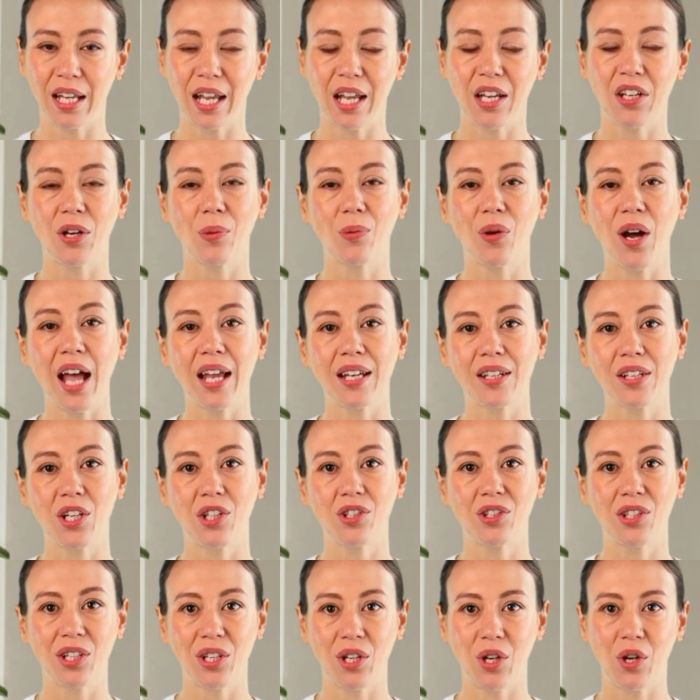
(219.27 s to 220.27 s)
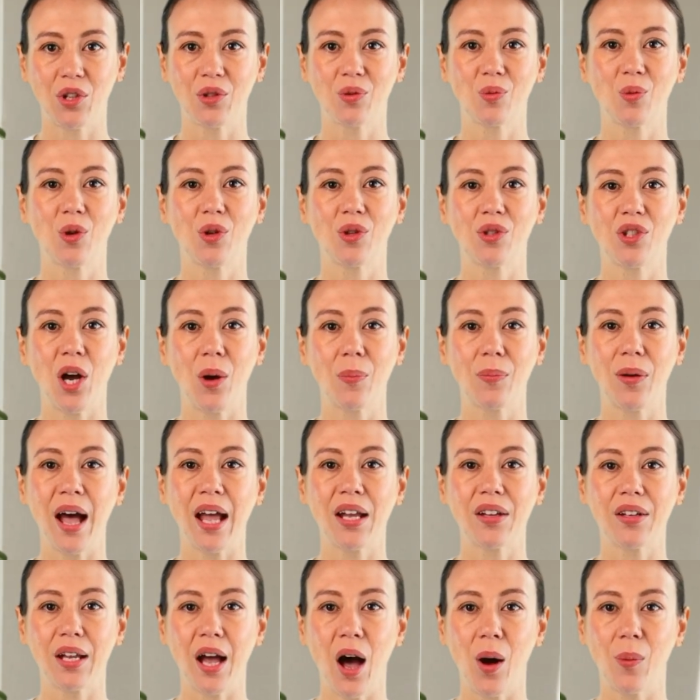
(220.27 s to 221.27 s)
The practitioners would jump
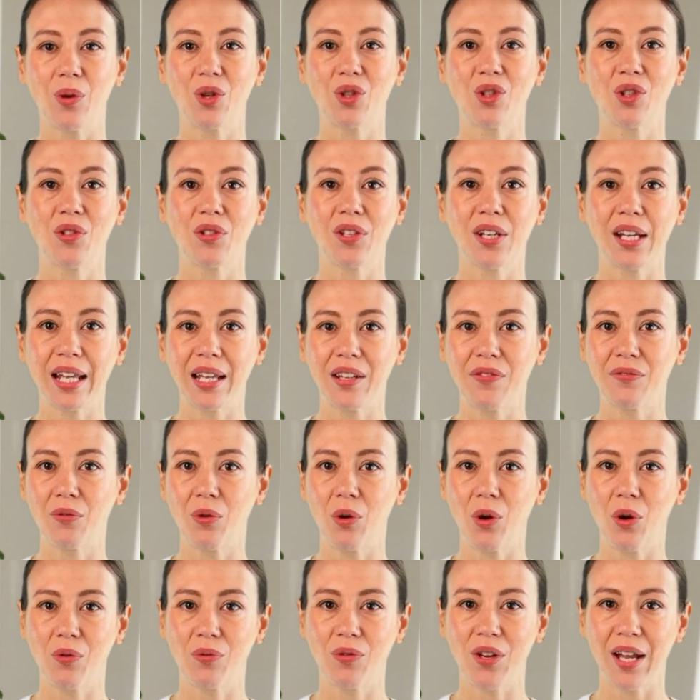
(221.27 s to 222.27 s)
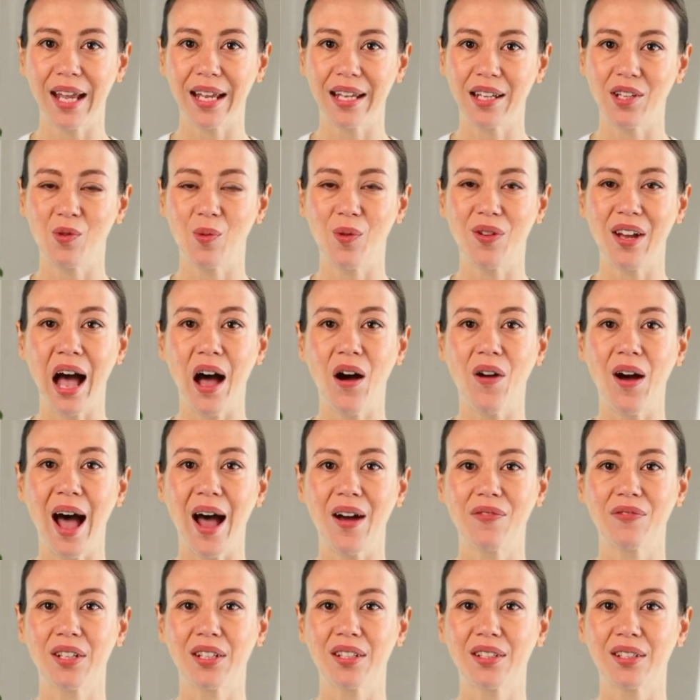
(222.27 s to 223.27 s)
at the opportunity for a raise without
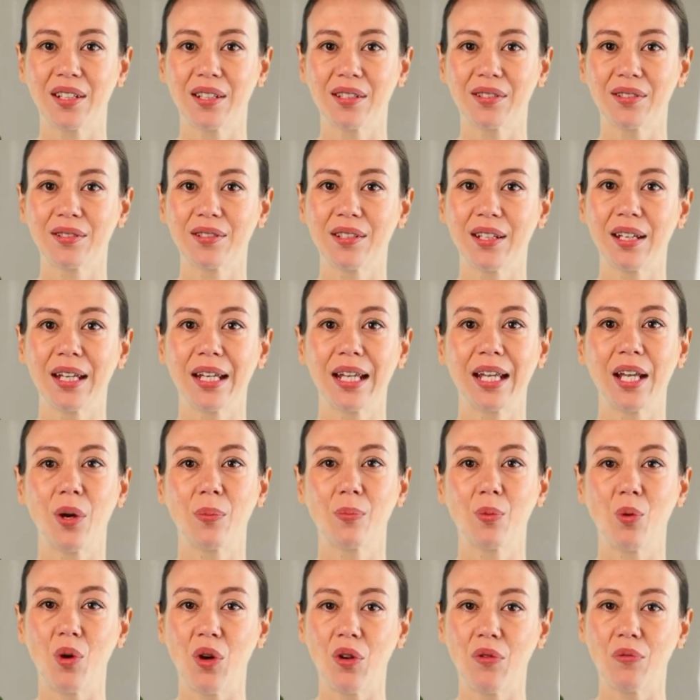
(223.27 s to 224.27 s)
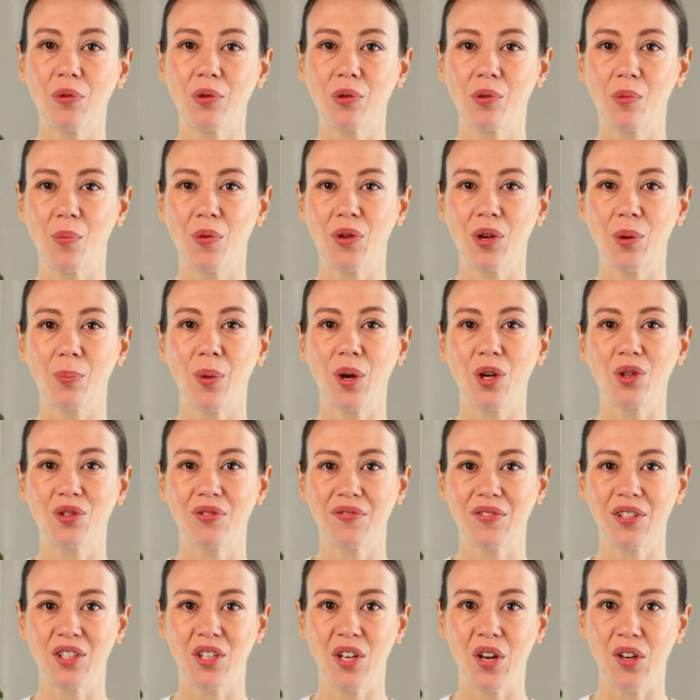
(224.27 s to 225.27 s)
having to sit in a boardroom with a bunch
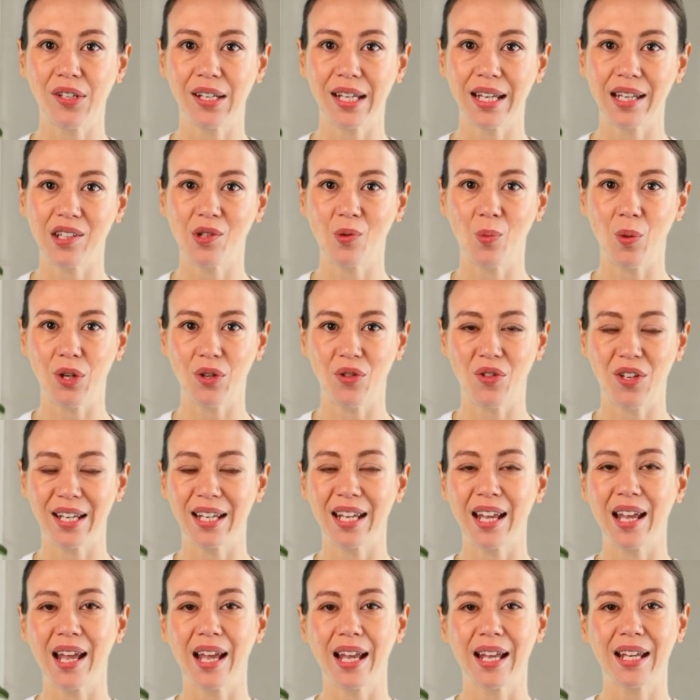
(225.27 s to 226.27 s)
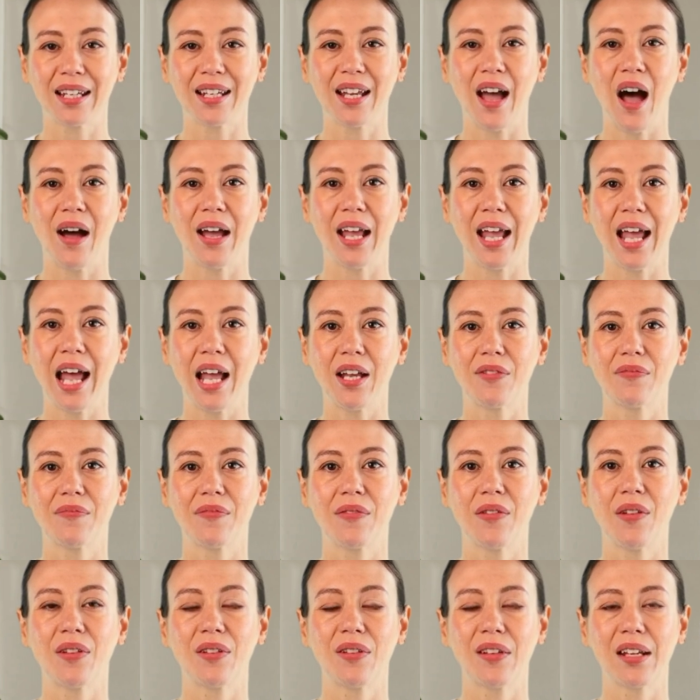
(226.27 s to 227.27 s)
of attorneys wondering not
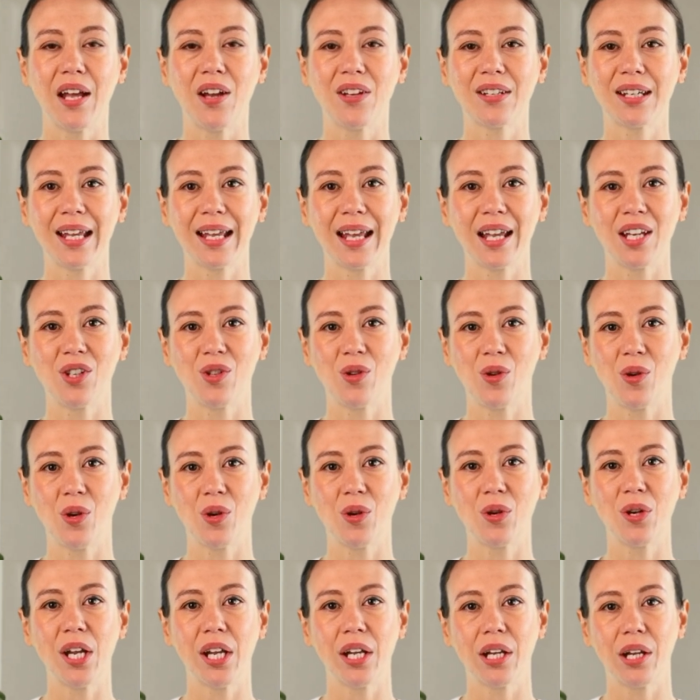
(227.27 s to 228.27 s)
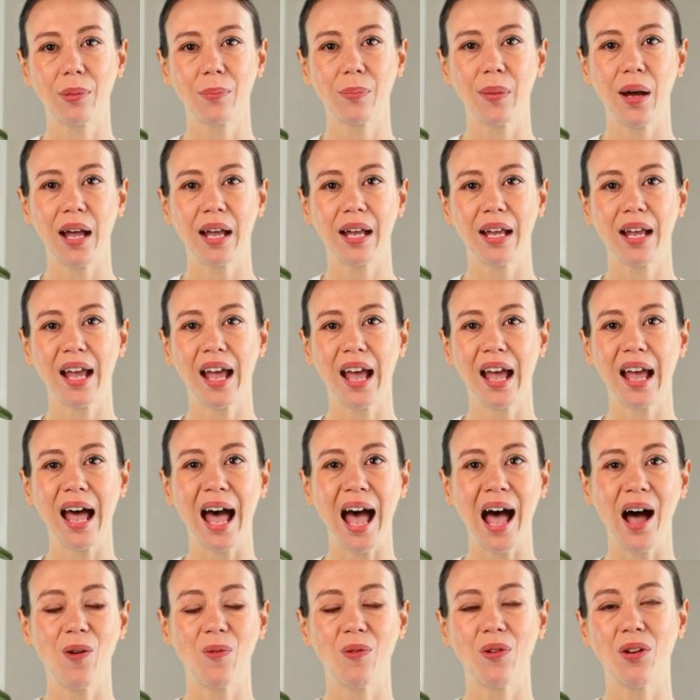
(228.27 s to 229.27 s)
if they are getting screwed, but
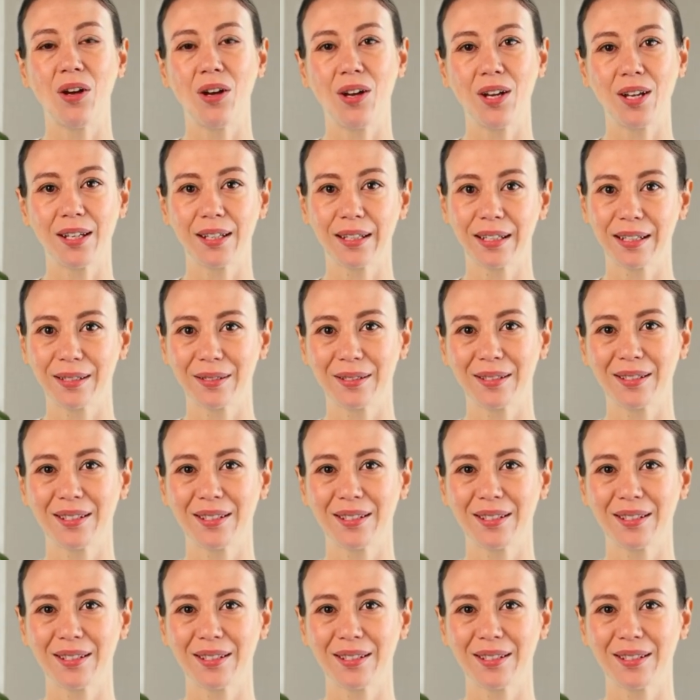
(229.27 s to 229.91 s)
how hard.